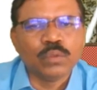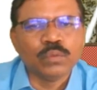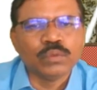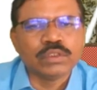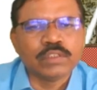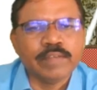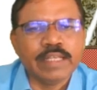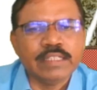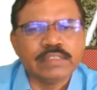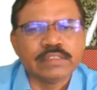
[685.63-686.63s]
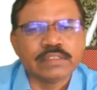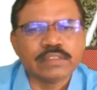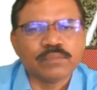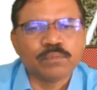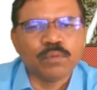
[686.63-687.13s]
2 square is
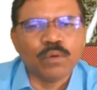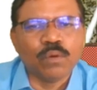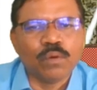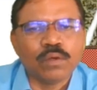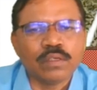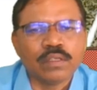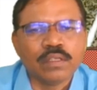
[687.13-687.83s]
4